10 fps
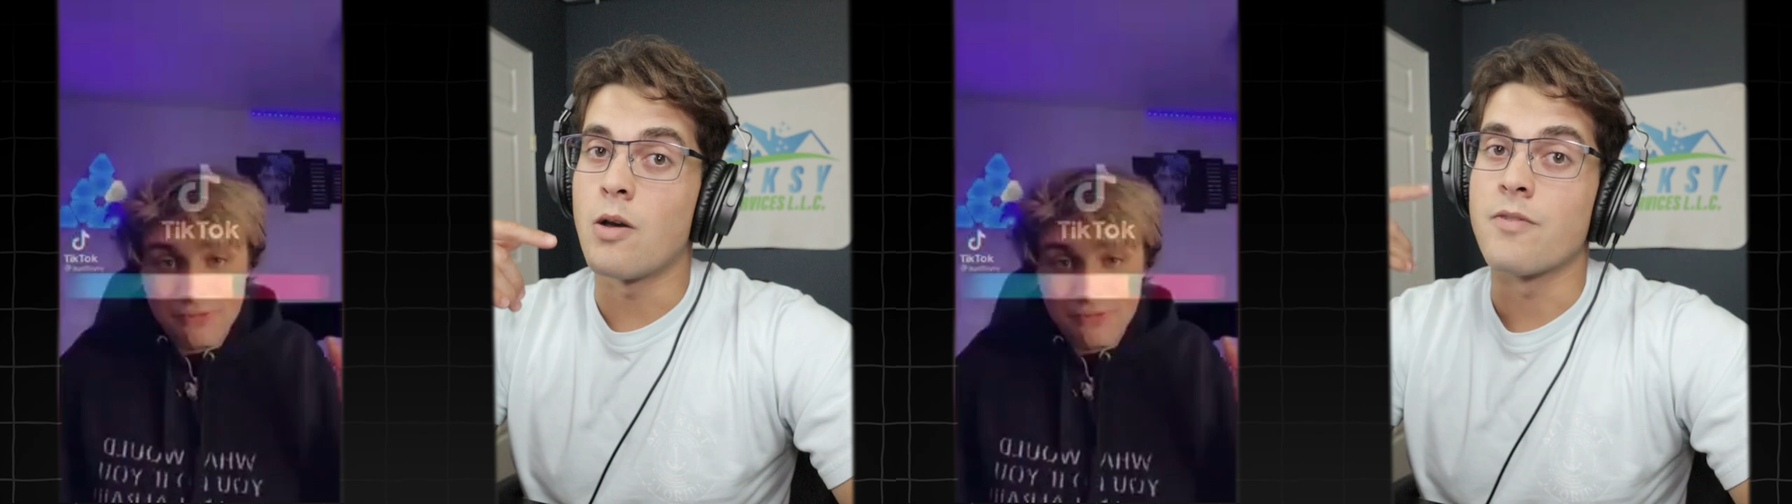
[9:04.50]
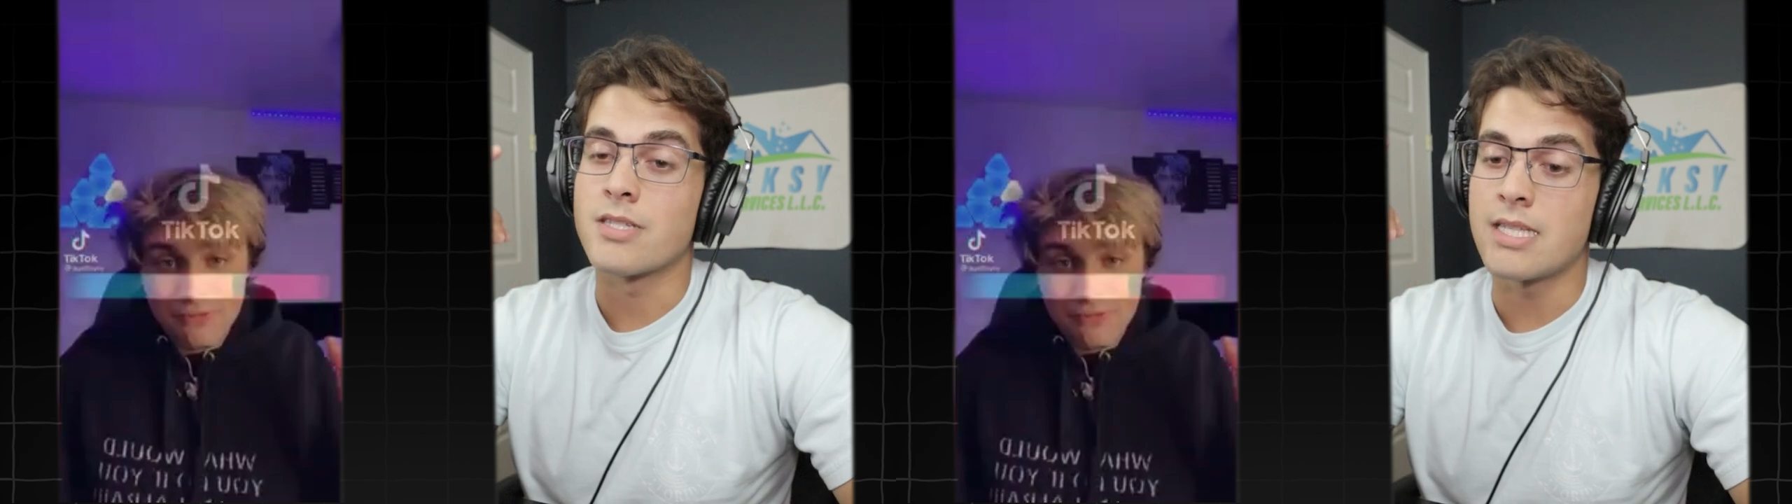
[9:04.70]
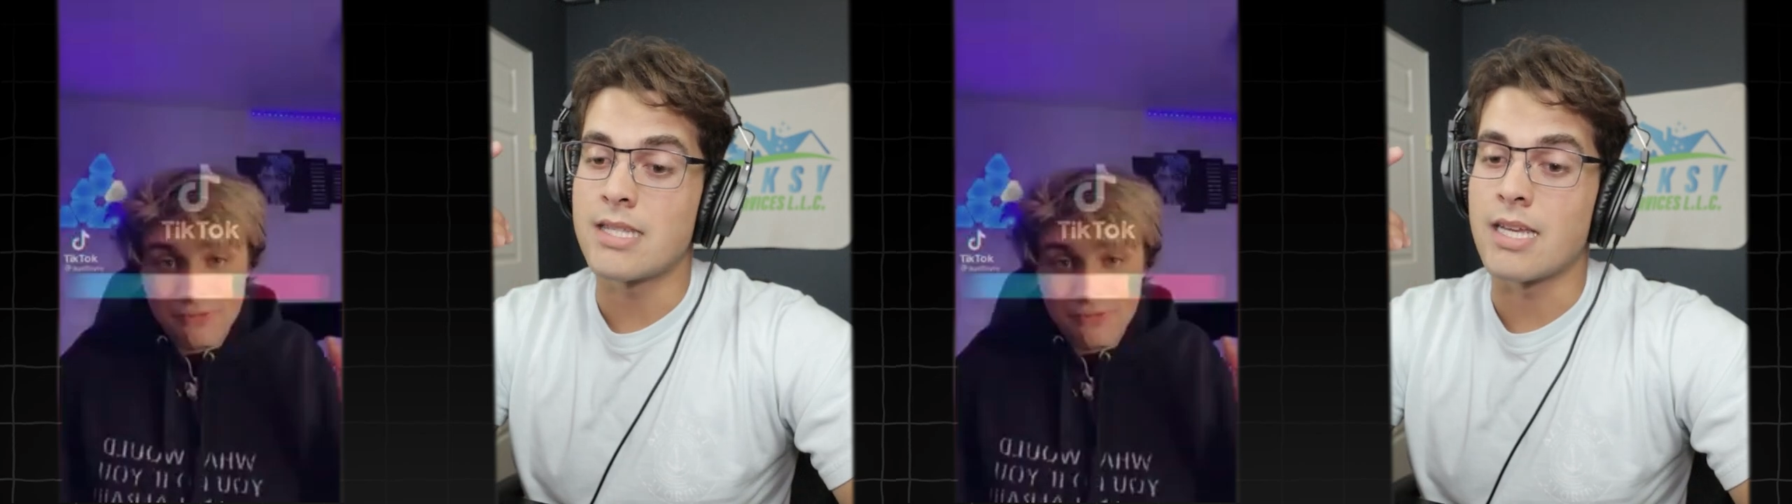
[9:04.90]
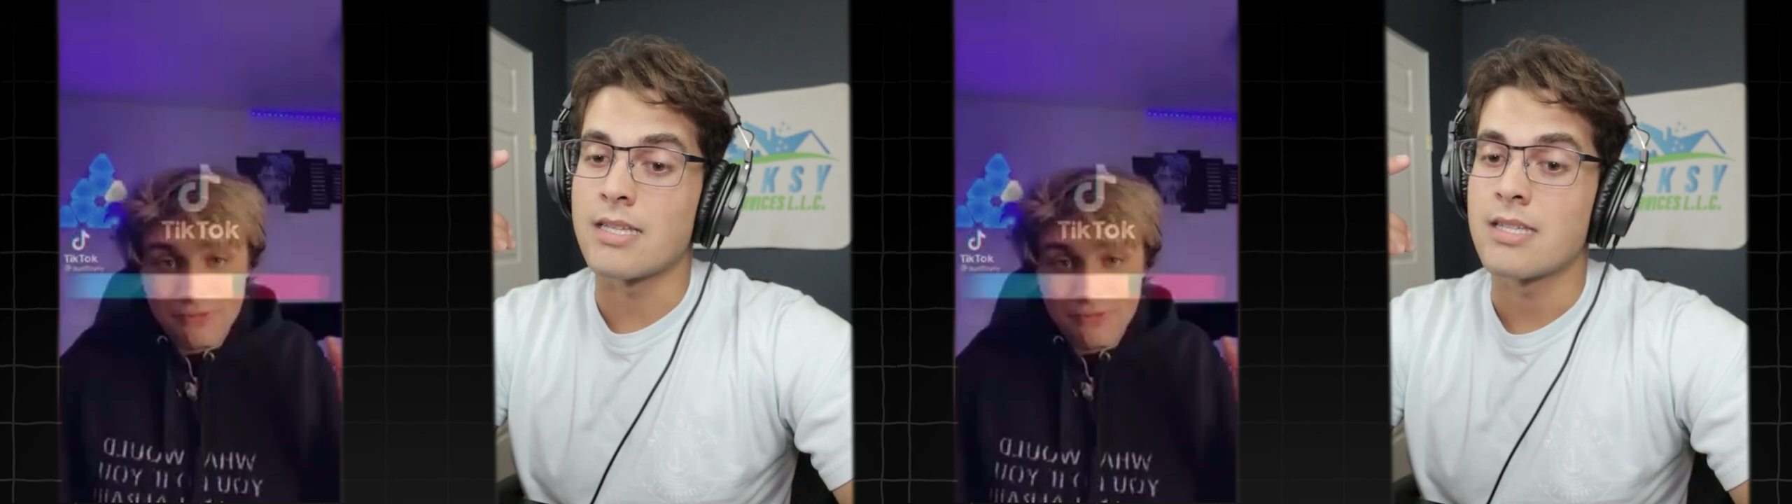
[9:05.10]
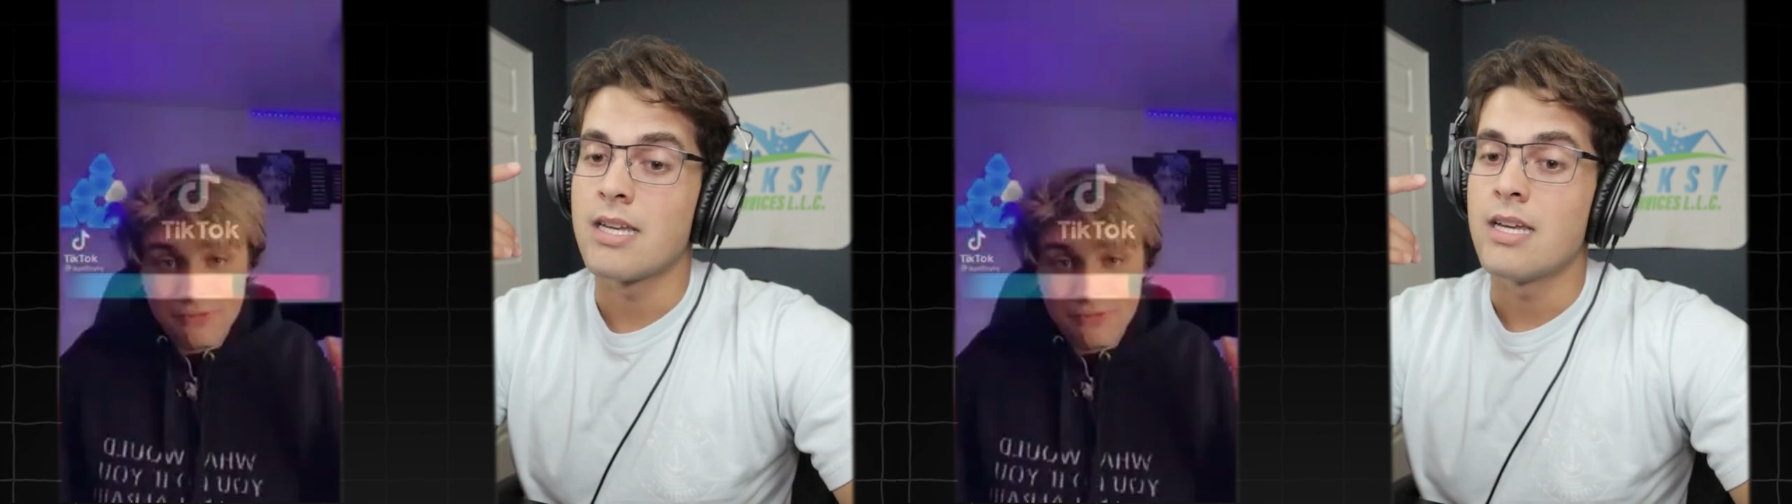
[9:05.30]
oversee
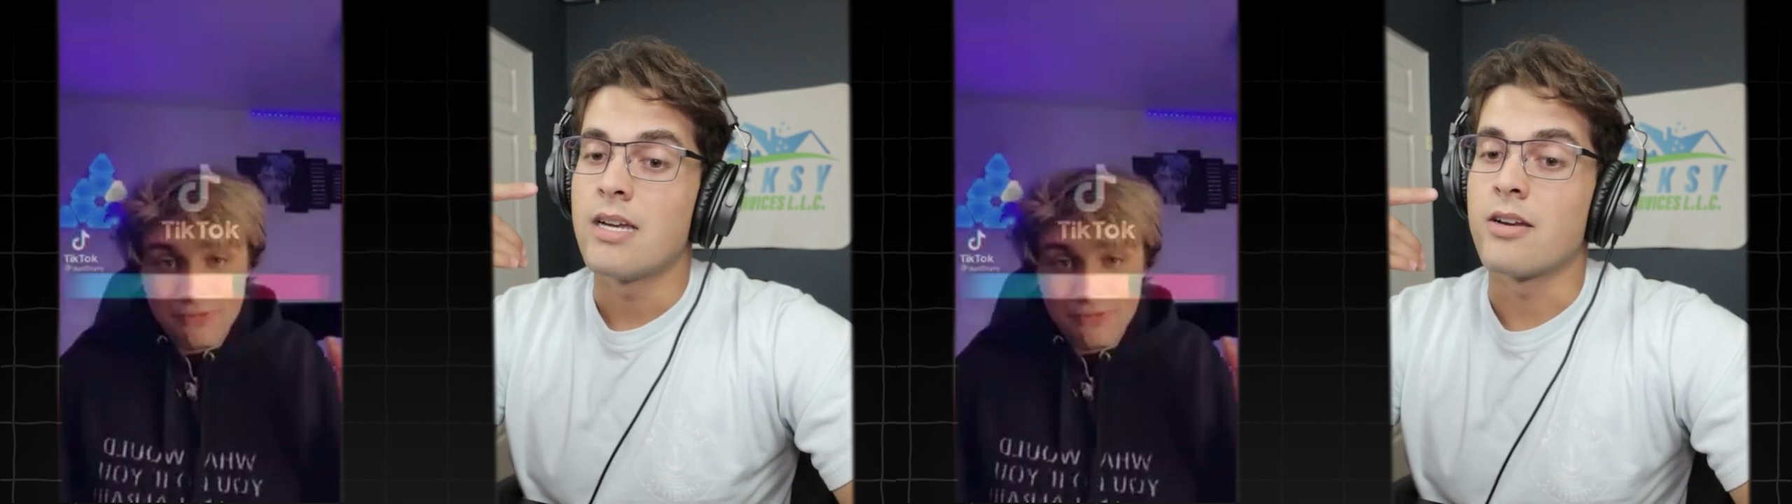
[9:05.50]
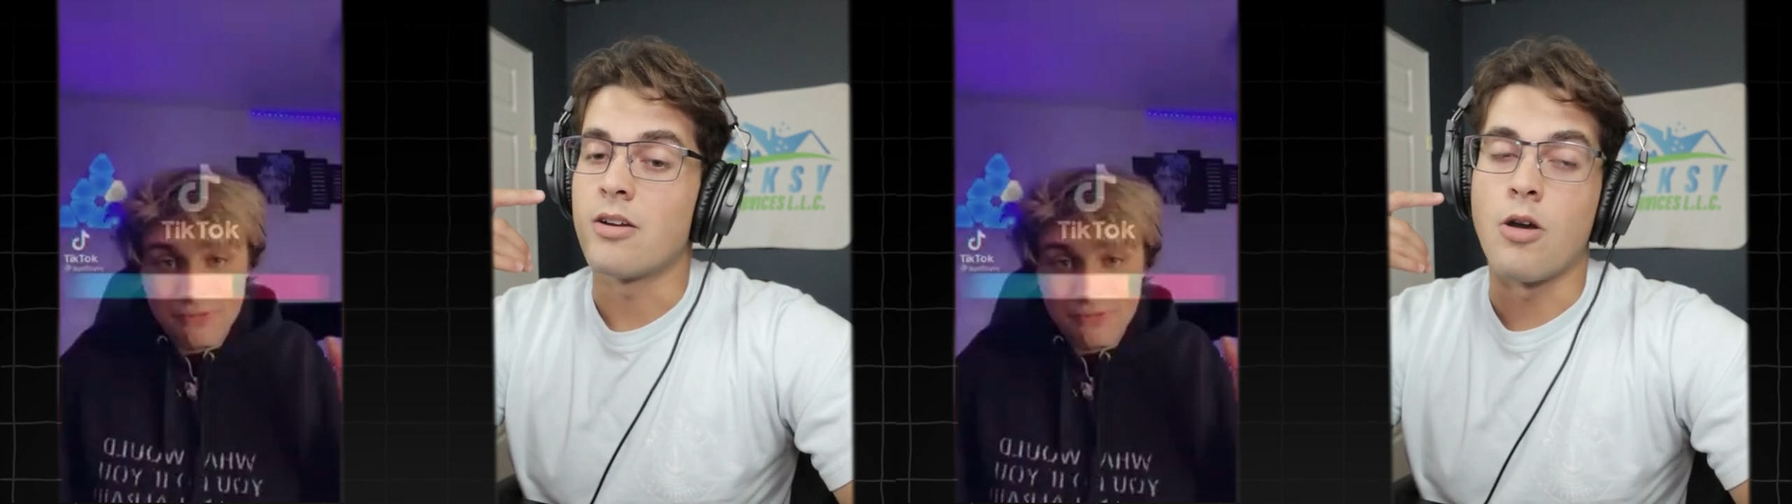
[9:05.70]
things, or